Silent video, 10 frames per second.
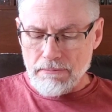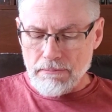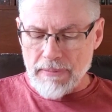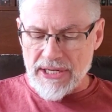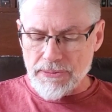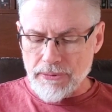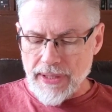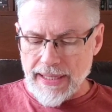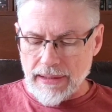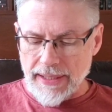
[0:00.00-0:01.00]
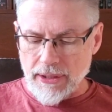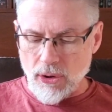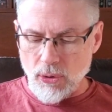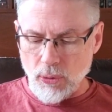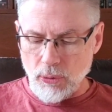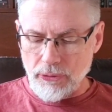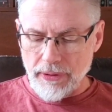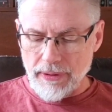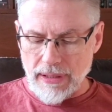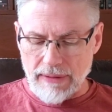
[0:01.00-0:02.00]
Mesmer had laid hold
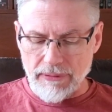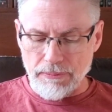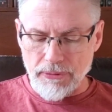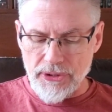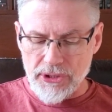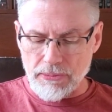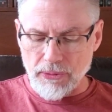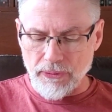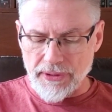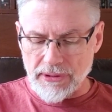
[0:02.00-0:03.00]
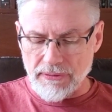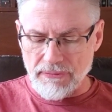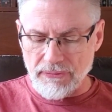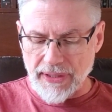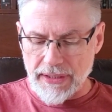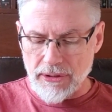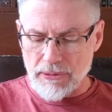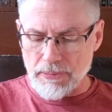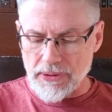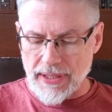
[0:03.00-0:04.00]
of a principle that deflated
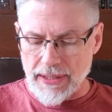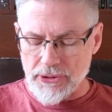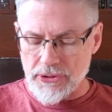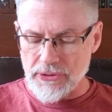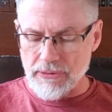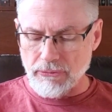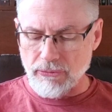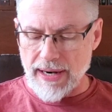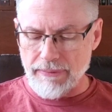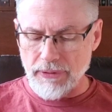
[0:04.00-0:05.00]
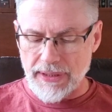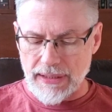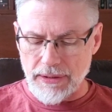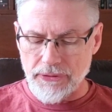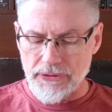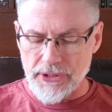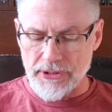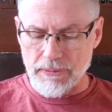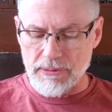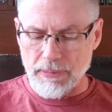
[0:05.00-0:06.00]
the pretensions of rival healing
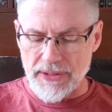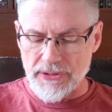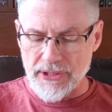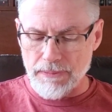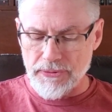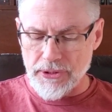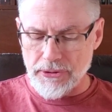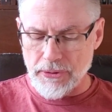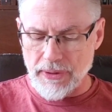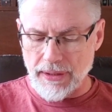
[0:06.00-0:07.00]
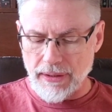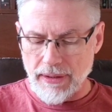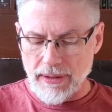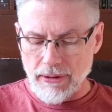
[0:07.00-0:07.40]
systems by substituting,